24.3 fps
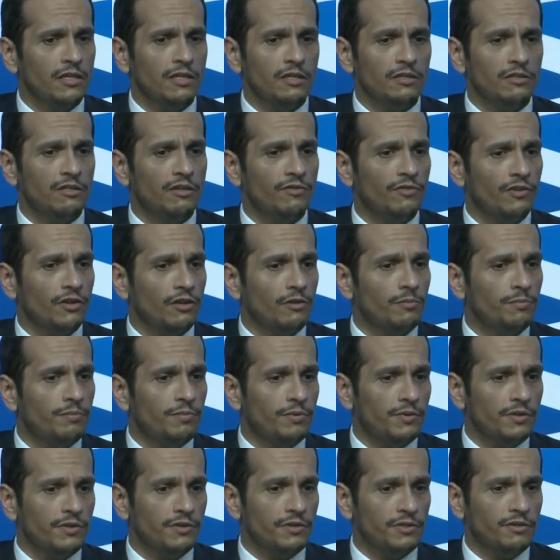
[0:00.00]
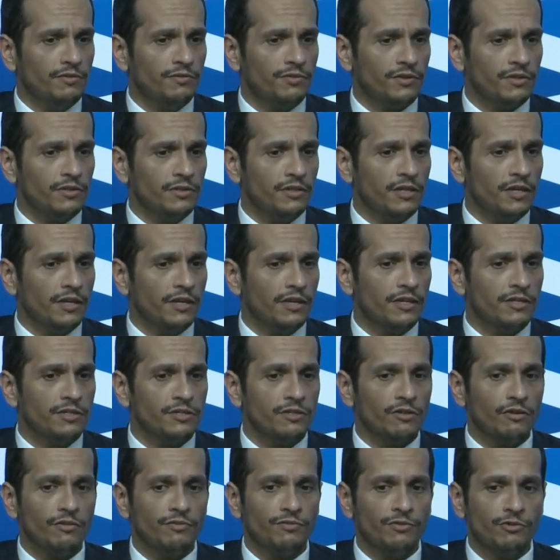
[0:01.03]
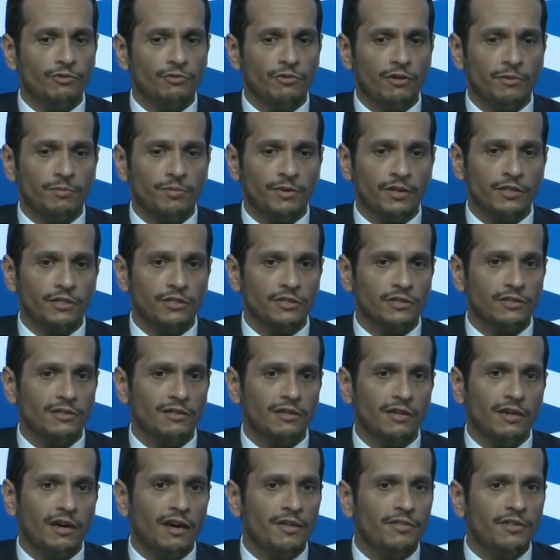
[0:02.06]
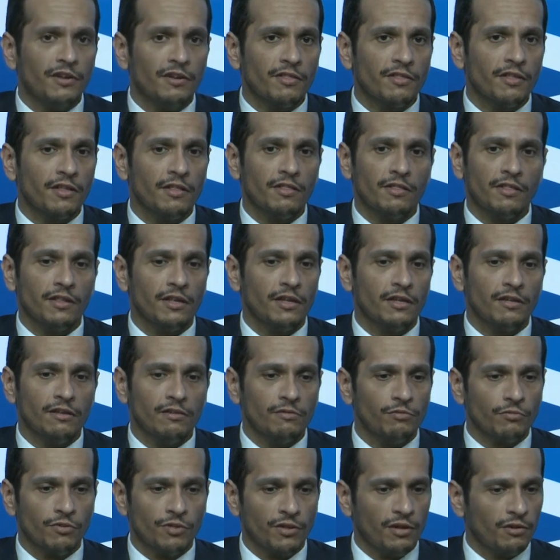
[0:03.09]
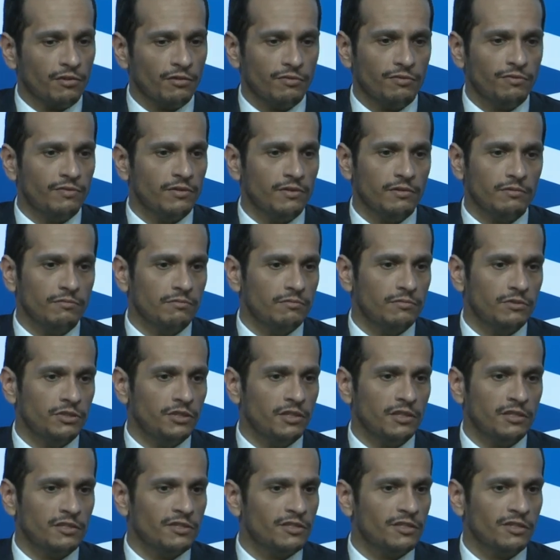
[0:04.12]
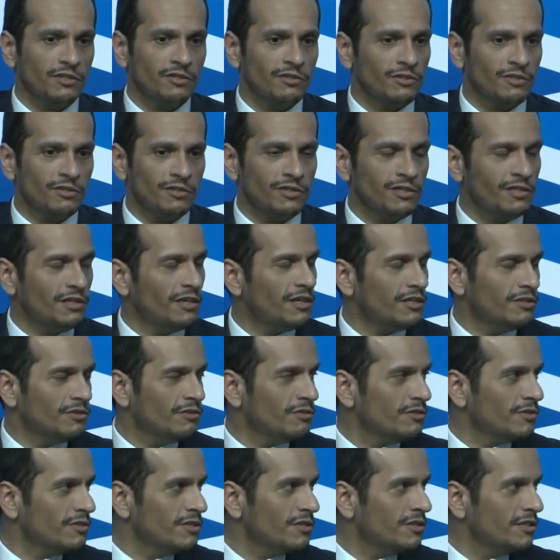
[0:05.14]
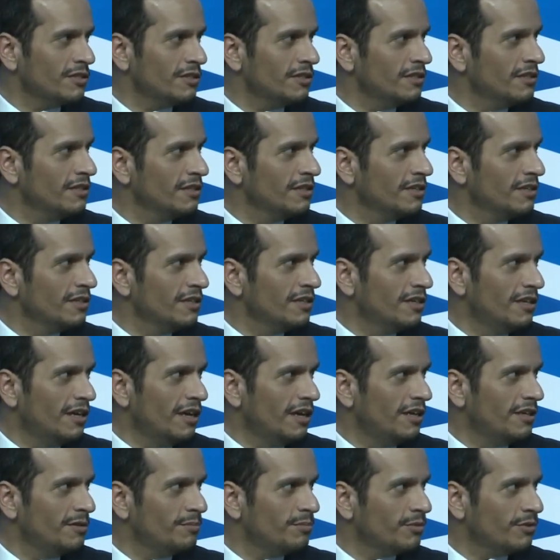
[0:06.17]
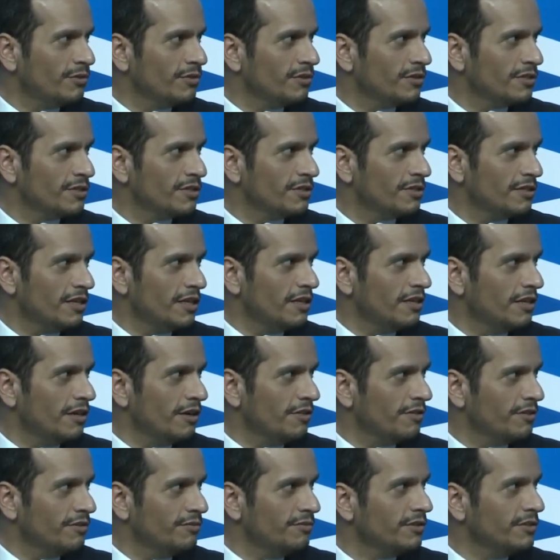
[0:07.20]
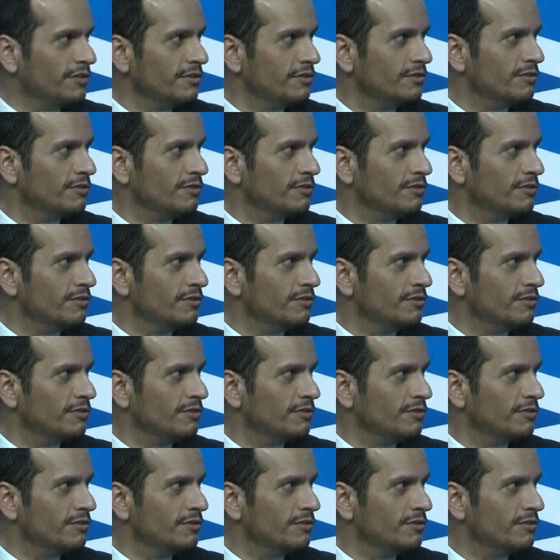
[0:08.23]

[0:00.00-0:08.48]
develop the different areas of cooperation. Other than that, without shared security, I don't see any progress in any other front.